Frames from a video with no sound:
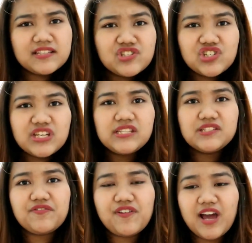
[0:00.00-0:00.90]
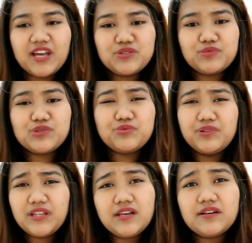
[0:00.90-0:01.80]
The cheese fries was
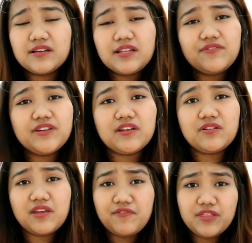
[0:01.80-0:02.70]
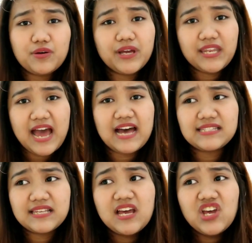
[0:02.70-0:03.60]
really good, even even though it
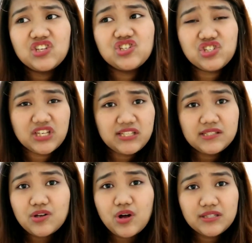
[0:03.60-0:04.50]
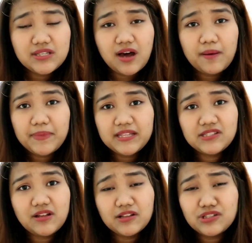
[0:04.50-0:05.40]
has cheese on top.
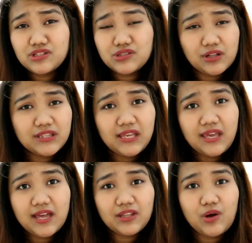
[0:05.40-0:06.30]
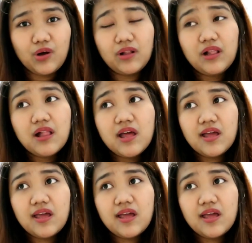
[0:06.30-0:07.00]
It's not salty at all,